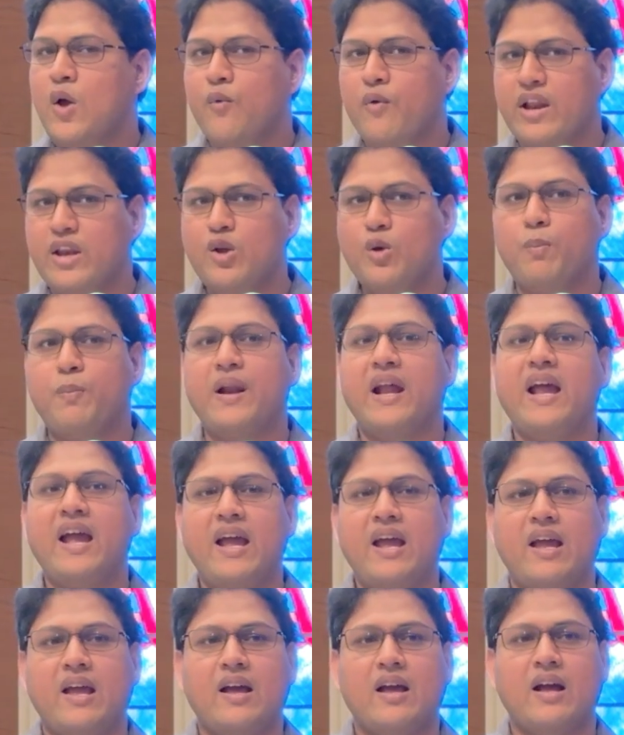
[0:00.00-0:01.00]
When you
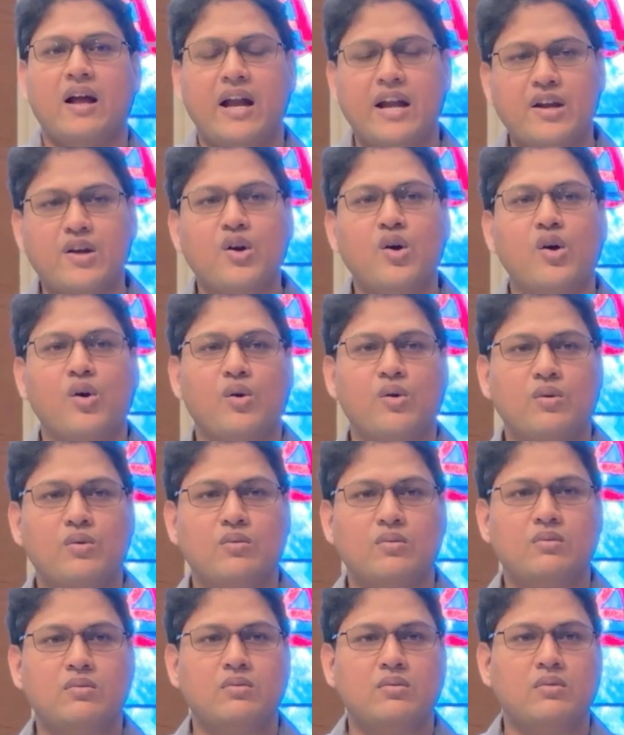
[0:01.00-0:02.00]
pray and go,
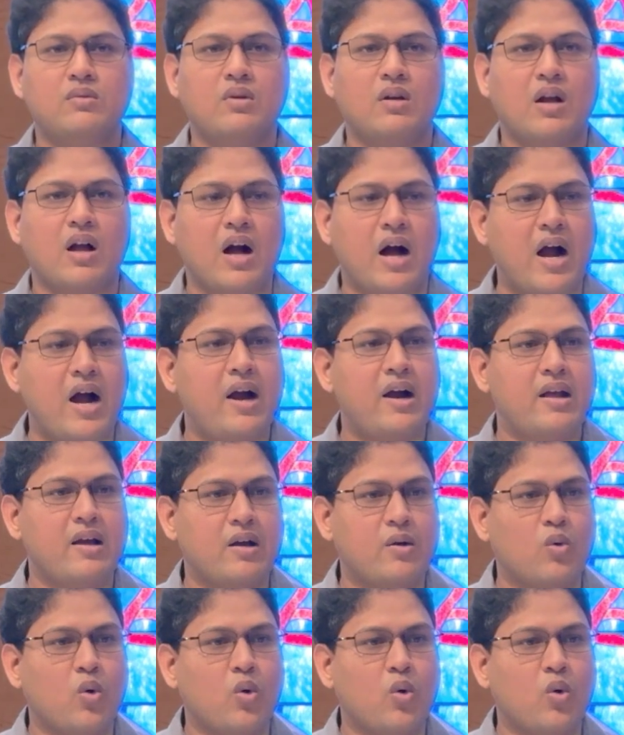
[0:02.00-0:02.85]
God